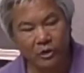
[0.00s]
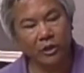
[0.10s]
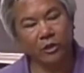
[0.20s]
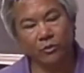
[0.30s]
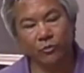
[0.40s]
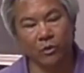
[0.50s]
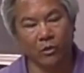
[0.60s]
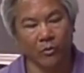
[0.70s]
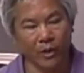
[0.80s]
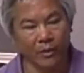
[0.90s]
issues will go
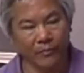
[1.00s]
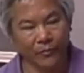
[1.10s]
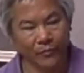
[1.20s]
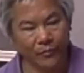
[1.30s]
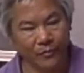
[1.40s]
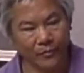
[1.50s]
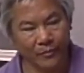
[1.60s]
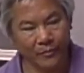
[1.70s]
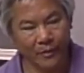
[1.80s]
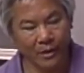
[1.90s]
away,
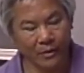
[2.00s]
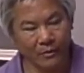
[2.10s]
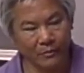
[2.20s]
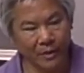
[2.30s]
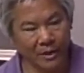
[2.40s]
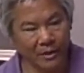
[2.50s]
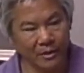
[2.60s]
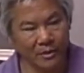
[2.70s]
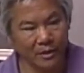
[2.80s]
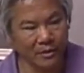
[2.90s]
you know,
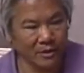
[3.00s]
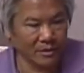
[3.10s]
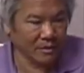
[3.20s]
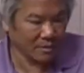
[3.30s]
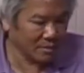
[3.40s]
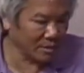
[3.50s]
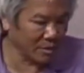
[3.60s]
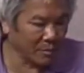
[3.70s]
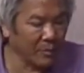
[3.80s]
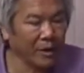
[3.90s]
because it's
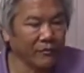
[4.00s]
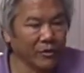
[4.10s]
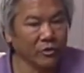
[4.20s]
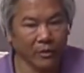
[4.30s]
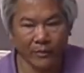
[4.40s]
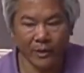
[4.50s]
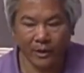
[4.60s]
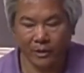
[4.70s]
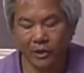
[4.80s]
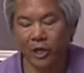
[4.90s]
it'll be beneficial. I
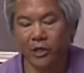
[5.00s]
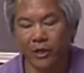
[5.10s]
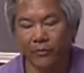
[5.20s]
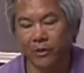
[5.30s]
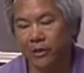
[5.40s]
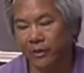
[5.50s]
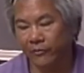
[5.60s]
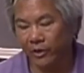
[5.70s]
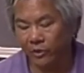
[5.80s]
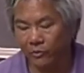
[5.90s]
mean, the Chinese government has had
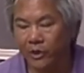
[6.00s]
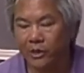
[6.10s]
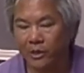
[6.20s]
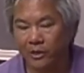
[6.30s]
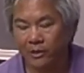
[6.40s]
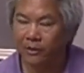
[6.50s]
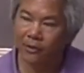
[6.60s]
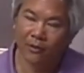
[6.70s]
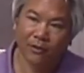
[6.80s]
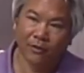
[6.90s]
very good reasons.
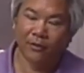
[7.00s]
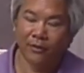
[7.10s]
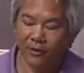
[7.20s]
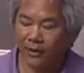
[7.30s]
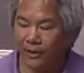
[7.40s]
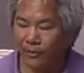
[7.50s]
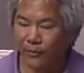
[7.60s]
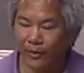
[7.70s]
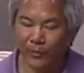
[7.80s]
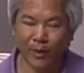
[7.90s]
I don't
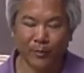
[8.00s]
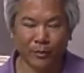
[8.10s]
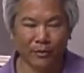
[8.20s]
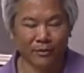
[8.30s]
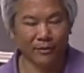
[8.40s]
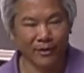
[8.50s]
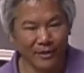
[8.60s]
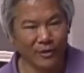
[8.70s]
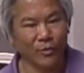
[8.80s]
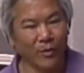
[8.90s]
want to become political again
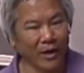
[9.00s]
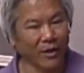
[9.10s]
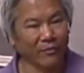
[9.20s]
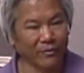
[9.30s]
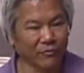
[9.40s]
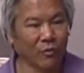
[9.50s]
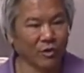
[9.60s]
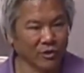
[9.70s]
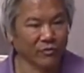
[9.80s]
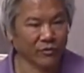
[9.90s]
too about having foreign
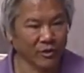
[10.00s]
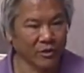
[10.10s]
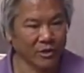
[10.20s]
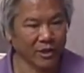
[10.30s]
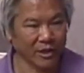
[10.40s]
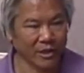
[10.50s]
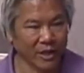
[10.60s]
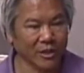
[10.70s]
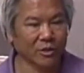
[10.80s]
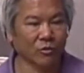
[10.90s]
currency
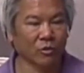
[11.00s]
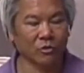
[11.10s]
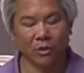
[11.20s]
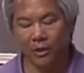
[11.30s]
exchange controls.